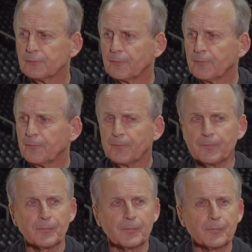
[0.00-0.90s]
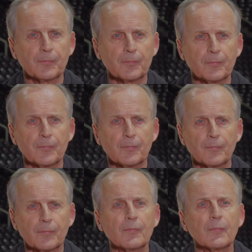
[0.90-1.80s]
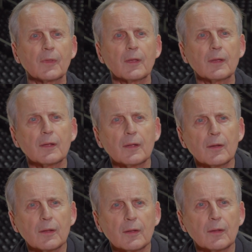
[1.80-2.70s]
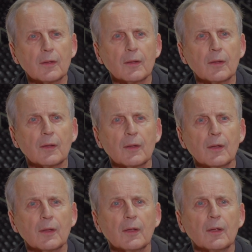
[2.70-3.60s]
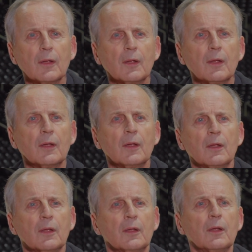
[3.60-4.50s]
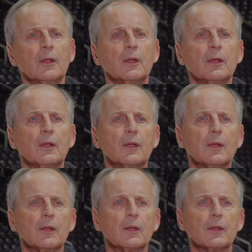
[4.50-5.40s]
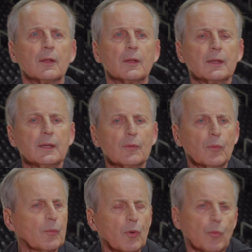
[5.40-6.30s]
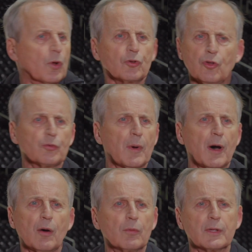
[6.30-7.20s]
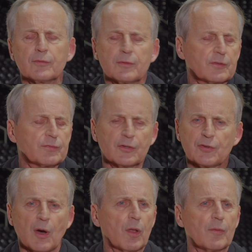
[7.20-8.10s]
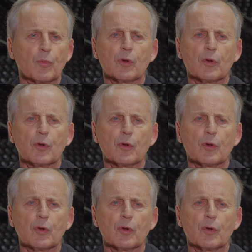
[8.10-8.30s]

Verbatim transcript: What's kind of the decision to put Jordan Gainey more in the point guard position and not Jahmai as much? we're going to use them all. It's, it's, it's, all of them.